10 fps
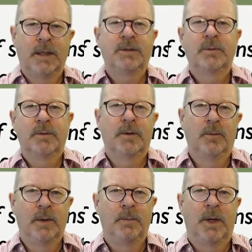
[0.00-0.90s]
that's
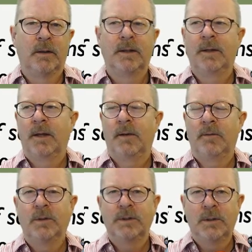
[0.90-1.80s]
the real model. And
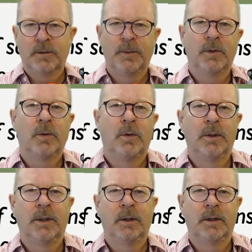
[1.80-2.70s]
of course, the ultimate
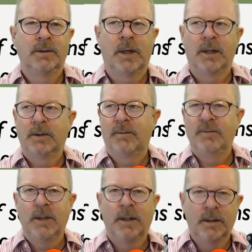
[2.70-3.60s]
goal here is not to
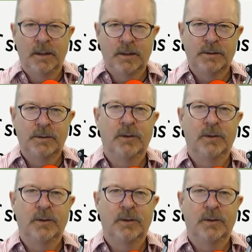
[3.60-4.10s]
have done this.